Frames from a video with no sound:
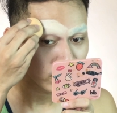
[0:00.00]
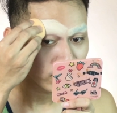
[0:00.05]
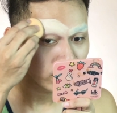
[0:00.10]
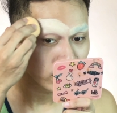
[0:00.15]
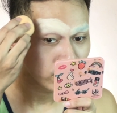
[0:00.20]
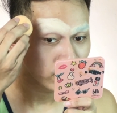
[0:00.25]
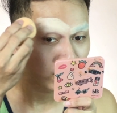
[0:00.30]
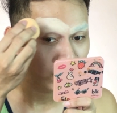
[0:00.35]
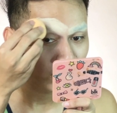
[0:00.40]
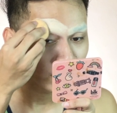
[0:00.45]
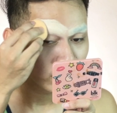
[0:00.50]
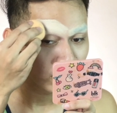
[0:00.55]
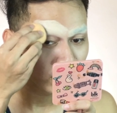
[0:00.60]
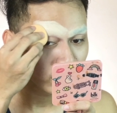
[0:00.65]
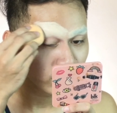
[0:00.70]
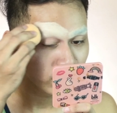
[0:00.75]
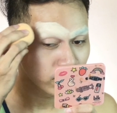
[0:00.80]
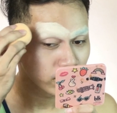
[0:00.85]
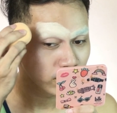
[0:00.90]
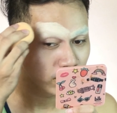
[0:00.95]
glue my
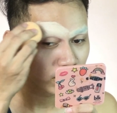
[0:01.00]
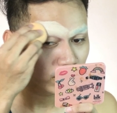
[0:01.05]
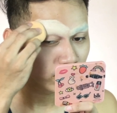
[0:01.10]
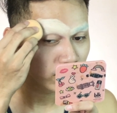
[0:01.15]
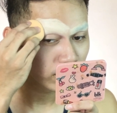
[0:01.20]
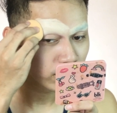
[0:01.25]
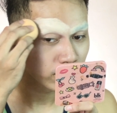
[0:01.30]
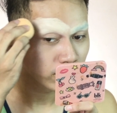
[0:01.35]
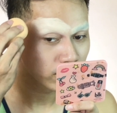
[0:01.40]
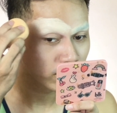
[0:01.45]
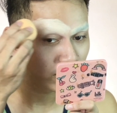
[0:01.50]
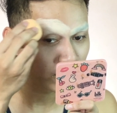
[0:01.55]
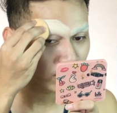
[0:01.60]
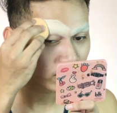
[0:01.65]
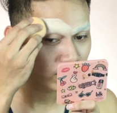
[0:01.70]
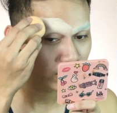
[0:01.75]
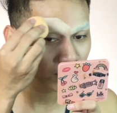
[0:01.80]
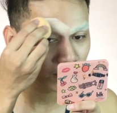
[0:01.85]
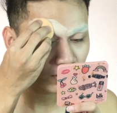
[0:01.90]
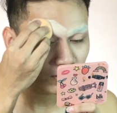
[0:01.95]
brows because
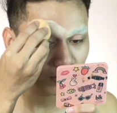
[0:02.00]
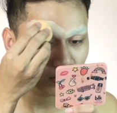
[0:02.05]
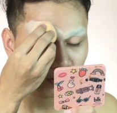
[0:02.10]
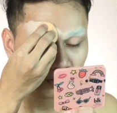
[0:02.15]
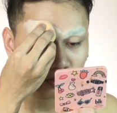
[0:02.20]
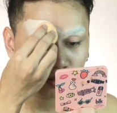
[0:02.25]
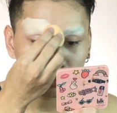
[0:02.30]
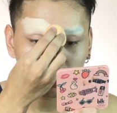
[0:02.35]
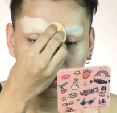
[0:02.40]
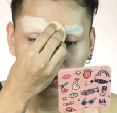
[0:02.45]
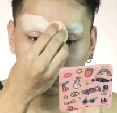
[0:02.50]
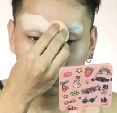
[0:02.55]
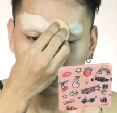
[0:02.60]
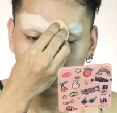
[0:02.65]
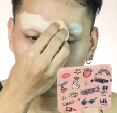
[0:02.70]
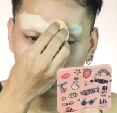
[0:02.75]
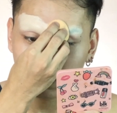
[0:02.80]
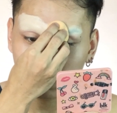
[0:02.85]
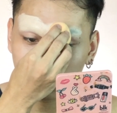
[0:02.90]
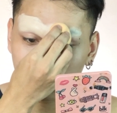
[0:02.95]
to achieve a
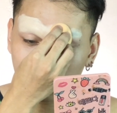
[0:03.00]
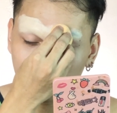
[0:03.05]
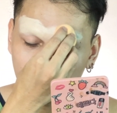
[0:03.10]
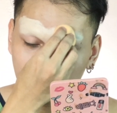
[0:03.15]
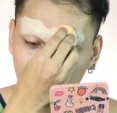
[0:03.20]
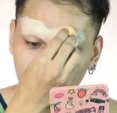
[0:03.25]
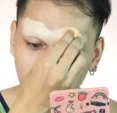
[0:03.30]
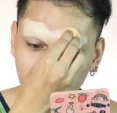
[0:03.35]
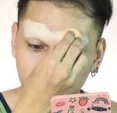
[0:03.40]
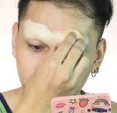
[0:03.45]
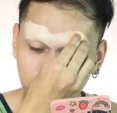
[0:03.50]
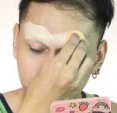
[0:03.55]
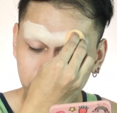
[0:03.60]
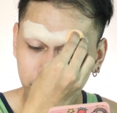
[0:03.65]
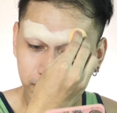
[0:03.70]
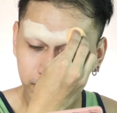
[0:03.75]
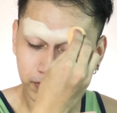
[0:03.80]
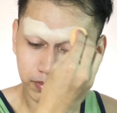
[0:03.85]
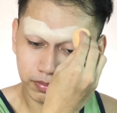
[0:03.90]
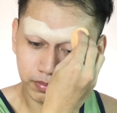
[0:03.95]
fox eye
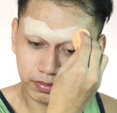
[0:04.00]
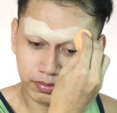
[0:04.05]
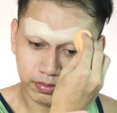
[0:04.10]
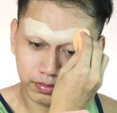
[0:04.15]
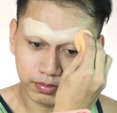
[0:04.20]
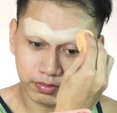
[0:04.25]
look,